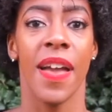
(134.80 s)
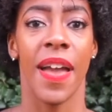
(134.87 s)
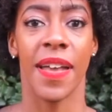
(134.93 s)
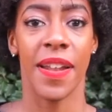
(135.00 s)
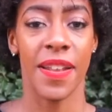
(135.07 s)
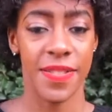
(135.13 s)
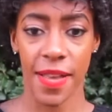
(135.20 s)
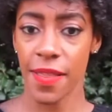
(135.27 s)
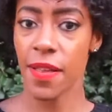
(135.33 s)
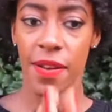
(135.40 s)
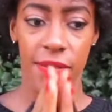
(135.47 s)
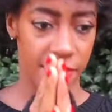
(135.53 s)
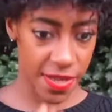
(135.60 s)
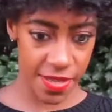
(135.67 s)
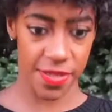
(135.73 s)
And they say,
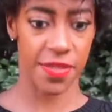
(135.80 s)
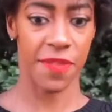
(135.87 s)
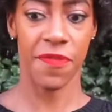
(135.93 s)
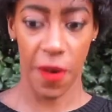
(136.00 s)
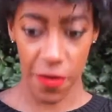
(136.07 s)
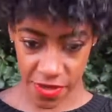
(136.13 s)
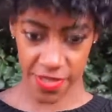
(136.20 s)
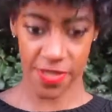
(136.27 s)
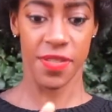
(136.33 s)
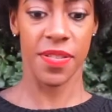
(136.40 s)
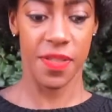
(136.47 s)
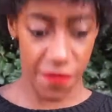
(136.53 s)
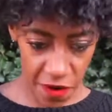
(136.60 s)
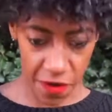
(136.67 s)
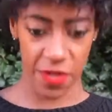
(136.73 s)
look, this is the focus. This is
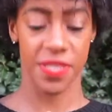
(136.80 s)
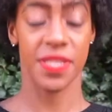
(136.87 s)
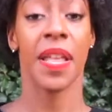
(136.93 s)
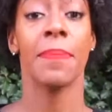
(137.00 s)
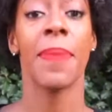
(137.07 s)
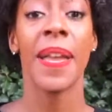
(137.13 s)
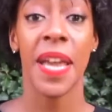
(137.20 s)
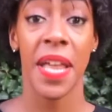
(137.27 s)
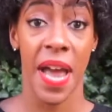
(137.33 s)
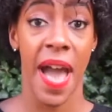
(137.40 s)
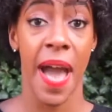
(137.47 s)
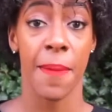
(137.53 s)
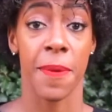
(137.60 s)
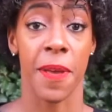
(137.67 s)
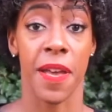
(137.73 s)
the focus. And they make it a
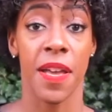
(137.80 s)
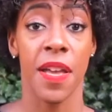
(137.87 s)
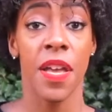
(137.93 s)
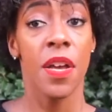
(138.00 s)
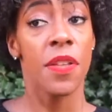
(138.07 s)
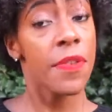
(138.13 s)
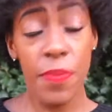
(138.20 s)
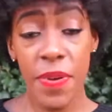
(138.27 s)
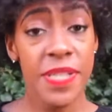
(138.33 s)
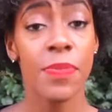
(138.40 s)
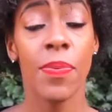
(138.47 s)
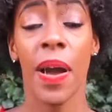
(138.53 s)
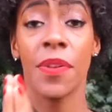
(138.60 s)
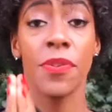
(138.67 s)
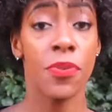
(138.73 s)
habit. The reason
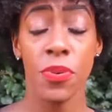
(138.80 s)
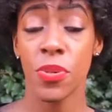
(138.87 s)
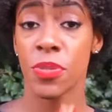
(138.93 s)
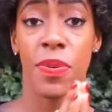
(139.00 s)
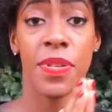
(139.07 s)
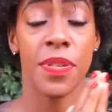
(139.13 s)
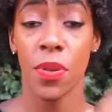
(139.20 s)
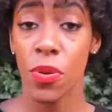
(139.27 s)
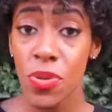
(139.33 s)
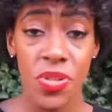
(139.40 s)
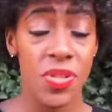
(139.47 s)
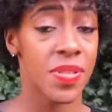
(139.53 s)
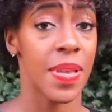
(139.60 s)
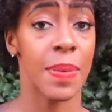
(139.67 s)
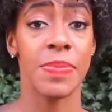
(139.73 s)
why New Year's
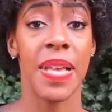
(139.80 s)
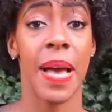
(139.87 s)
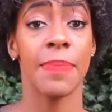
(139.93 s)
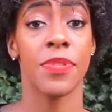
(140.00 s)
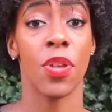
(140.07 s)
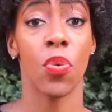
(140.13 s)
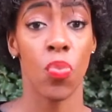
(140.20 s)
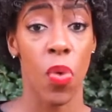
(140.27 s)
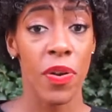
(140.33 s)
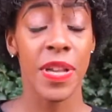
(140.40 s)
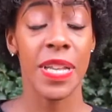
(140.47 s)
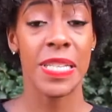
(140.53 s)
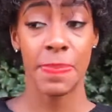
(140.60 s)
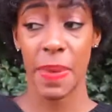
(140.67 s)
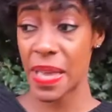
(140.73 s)
resolutions sometimes don't work
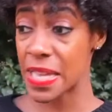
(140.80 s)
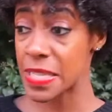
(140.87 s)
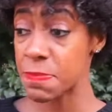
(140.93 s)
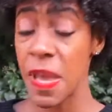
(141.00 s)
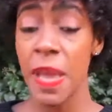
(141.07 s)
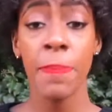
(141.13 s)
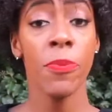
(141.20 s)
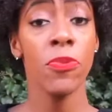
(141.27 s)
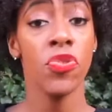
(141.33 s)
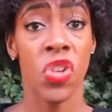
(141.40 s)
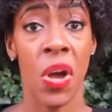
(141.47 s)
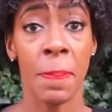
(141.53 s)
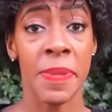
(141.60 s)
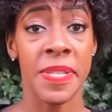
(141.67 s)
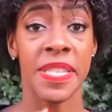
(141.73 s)
is because people
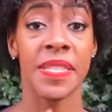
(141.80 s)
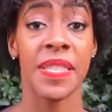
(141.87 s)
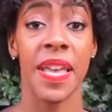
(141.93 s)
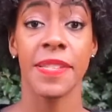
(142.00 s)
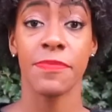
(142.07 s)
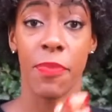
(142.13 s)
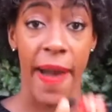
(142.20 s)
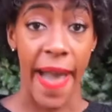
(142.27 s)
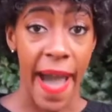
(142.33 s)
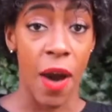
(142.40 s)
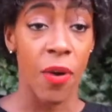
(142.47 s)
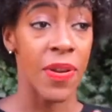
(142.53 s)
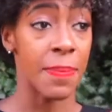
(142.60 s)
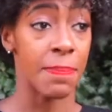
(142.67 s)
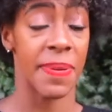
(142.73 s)
jump into things
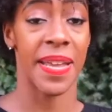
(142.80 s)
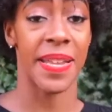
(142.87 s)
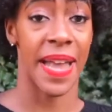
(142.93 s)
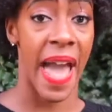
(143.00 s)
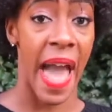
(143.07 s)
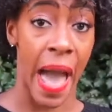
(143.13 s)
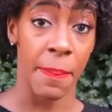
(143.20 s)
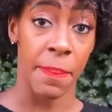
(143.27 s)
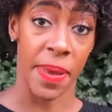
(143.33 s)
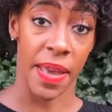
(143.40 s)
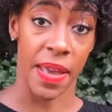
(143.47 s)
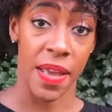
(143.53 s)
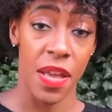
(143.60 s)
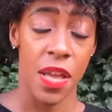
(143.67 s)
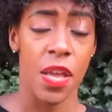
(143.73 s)
without it being a
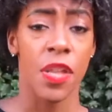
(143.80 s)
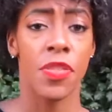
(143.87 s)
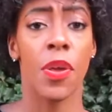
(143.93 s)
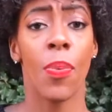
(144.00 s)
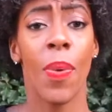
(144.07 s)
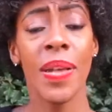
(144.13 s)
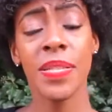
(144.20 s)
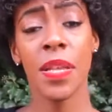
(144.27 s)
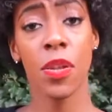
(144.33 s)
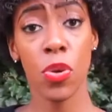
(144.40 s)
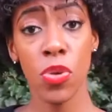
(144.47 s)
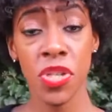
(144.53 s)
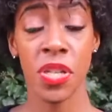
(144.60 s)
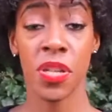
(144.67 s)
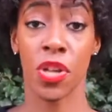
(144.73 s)
habit. The
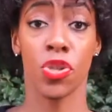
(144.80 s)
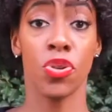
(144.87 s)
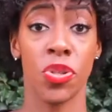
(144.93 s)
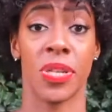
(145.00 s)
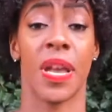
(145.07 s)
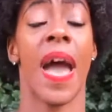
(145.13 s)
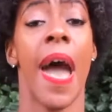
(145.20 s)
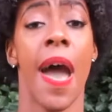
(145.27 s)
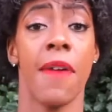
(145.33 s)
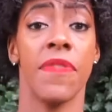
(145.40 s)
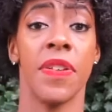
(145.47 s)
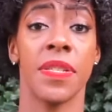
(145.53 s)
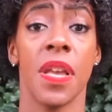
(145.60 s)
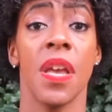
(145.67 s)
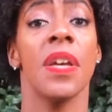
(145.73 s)
resolution that you should have
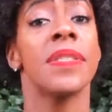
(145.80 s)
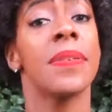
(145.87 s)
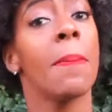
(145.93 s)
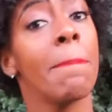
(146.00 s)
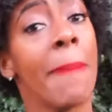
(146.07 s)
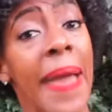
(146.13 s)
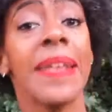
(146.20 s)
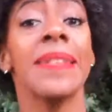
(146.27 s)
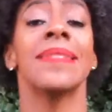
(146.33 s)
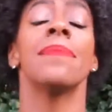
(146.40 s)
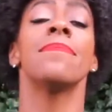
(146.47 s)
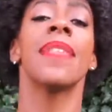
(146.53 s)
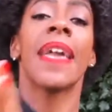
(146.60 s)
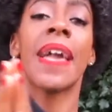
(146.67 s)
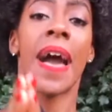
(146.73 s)
is to make
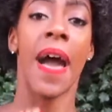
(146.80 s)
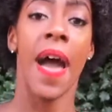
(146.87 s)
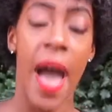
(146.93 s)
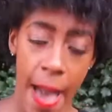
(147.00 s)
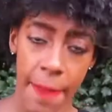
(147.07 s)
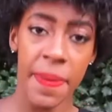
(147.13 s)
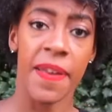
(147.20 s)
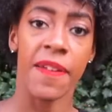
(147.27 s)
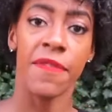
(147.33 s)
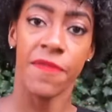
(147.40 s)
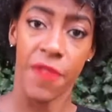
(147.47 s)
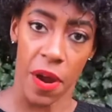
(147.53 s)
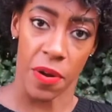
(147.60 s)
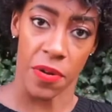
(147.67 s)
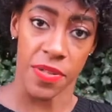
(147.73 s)
something a habit
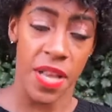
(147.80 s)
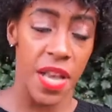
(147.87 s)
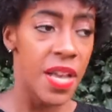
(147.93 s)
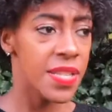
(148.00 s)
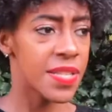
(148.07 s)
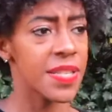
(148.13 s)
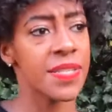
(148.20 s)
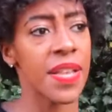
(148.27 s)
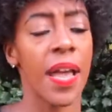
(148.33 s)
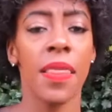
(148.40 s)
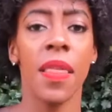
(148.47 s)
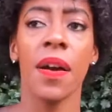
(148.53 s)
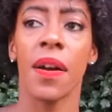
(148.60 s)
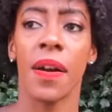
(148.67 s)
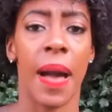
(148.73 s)
first. To say,
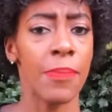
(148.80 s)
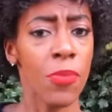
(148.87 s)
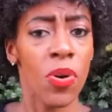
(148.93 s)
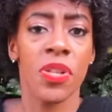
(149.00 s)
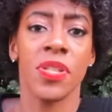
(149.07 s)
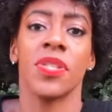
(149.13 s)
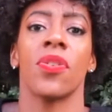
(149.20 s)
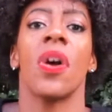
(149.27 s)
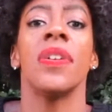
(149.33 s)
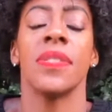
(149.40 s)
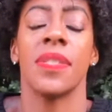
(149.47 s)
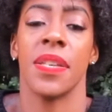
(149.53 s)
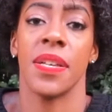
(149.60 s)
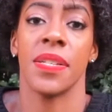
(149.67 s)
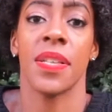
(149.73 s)
look, I'm going to start
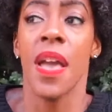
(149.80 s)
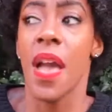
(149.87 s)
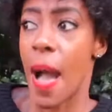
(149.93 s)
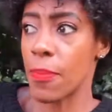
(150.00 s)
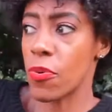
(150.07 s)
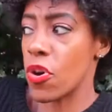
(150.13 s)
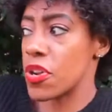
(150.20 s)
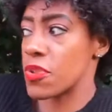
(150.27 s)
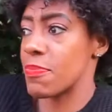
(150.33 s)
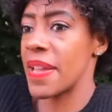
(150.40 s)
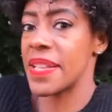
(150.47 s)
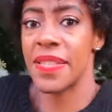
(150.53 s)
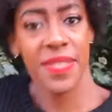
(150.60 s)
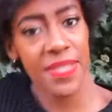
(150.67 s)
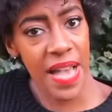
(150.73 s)
this. I'm going to
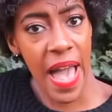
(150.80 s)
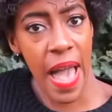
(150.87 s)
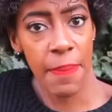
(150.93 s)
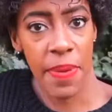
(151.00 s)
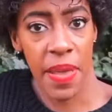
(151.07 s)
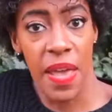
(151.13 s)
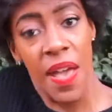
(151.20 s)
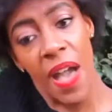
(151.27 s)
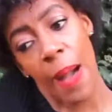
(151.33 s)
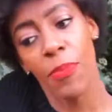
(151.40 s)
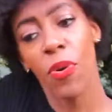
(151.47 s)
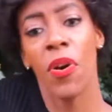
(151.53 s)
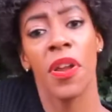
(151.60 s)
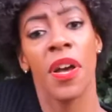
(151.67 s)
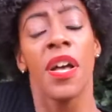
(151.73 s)
make this a habit. I'm
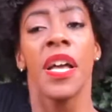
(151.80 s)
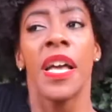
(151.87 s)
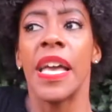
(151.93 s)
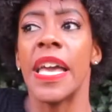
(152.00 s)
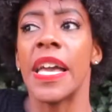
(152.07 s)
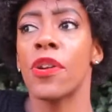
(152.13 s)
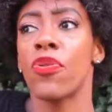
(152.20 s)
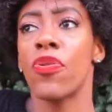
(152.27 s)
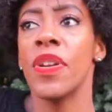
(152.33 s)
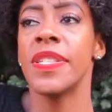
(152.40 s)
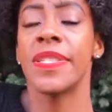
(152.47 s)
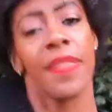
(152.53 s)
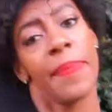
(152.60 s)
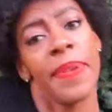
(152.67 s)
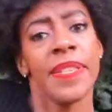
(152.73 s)
going to
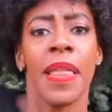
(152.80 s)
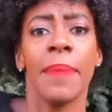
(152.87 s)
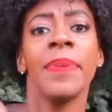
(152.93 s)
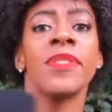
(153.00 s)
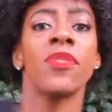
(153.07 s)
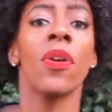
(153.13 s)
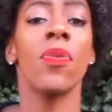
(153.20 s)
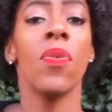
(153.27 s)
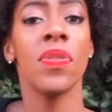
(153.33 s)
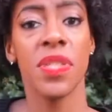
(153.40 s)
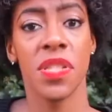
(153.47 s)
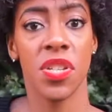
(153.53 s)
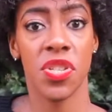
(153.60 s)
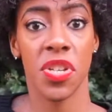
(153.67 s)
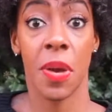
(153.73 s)
increase. Let me let me start going
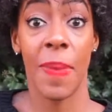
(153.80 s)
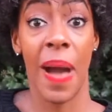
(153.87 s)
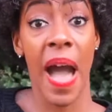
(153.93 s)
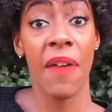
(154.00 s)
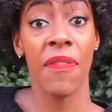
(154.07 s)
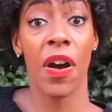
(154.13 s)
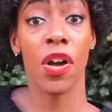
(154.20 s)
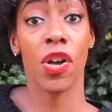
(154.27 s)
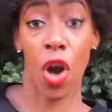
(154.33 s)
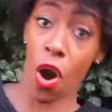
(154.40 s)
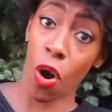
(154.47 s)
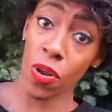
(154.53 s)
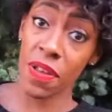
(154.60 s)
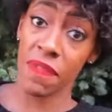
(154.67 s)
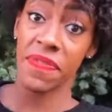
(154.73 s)
to the gym. I have a
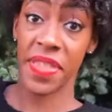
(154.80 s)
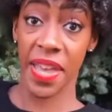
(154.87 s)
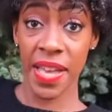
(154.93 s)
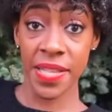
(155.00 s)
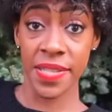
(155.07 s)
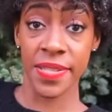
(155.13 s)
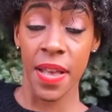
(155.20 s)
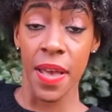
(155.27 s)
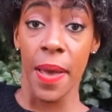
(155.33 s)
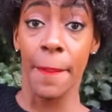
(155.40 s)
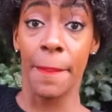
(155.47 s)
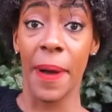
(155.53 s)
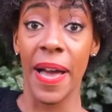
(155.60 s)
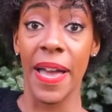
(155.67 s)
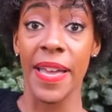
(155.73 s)
goal of this,
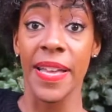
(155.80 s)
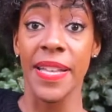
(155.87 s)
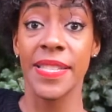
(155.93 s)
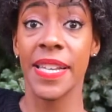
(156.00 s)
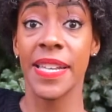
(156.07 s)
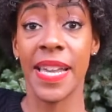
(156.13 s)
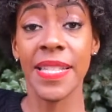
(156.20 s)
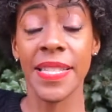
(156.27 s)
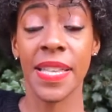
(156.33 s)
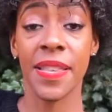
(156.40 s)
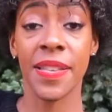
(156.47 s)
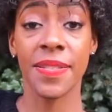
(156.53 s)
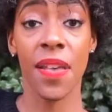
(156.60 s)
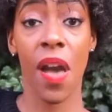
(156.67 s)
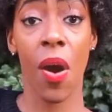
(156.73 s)
but to get to
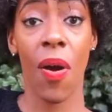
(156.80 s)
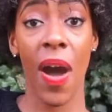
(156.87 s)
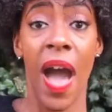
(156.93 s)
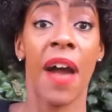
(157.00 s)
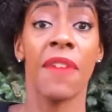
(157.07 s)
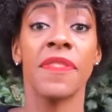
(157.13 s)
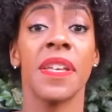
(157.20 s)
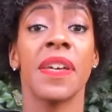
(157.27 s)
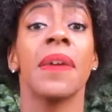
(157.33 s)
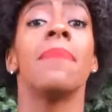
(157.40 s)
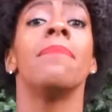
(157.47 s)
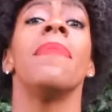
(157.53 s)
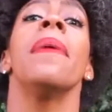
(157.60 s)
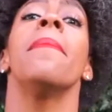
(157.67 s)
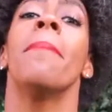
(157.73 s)
this goal, I have to
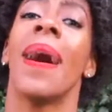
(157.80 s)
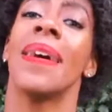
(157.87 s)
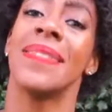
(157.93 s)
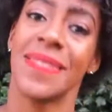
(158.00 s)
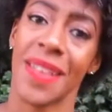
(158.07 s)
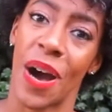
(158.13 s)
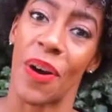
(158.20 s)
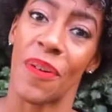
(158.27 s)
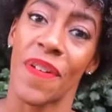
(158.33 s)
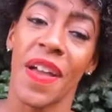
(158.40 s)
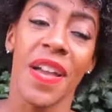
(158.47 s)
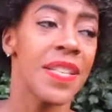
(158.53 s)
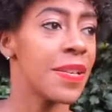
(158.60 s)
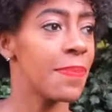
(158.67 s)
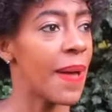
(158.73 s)
commit myself
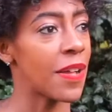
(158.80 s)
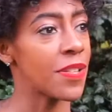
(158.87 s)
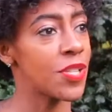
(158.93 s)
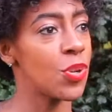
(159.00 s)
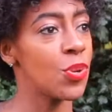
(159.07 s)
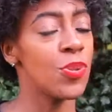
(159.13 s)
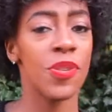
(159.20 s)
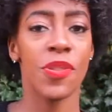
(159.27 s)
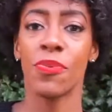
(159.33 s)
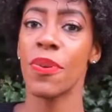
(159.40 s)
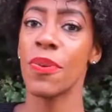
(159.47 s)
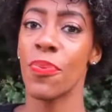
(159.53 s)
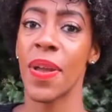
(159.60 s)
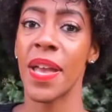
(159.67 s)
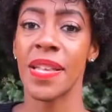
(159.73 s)
to about 2 to
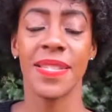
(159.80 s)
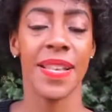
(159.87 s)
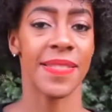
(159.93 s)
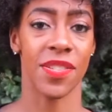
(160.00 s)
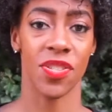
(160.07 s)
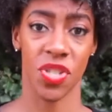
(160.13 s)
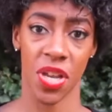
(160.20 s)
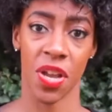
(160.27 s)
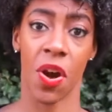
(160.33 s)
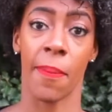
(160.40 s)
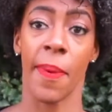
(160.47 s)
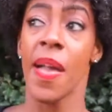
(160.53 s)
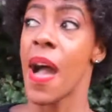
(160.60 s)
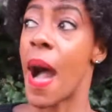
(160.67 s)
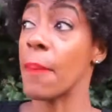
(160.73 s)
3 weeks at the gym.
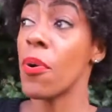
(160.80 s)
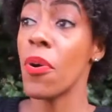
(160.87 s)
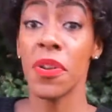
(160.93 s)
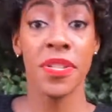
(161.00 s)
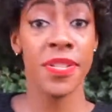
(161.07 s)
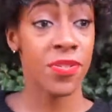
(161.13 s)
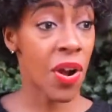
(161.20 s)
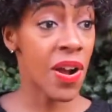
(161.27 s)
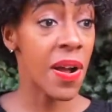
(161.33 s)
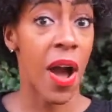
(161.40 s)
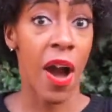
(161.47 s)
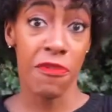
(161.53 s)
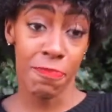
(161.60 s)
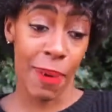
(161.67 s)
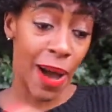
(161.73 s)
I'm going to start
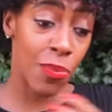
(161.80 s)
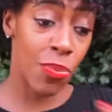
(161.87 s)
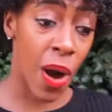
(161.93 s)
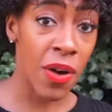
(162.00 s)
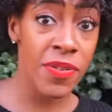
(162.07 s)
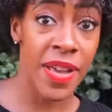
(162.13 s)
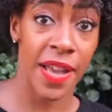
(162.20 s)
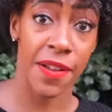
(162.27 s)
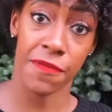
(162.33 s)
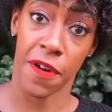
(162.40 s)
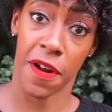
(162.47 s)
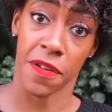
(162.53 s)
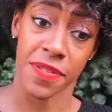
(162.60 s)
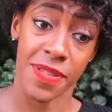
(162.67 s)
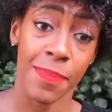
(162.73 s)
off by walking
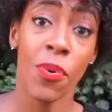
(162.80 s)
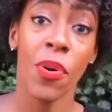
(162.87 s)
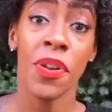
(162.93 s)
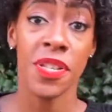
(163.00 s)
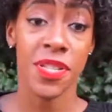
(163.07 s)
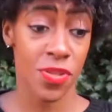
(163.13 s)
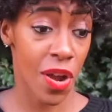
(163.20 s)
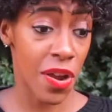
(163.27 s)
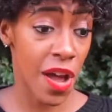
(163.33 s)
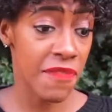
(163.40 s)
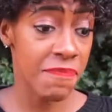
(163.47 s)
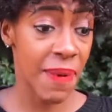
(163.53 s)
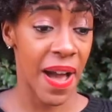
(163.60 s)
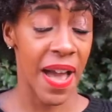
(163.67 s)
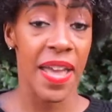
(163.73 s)
first. I'm going to start
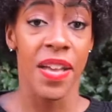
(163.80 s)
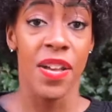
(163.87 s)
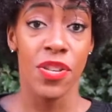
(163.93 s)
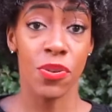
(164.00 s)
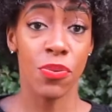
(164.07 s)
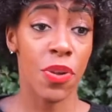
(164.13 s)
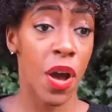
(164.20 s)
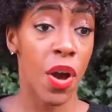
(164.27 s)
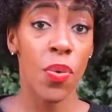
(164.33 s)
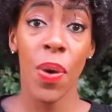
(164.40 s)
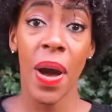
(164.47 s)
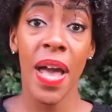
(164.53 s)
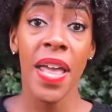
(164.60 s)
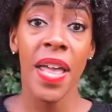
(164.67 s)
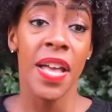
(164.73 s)
off by, you know
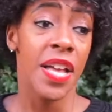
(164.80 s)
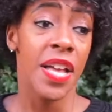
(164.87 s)
what?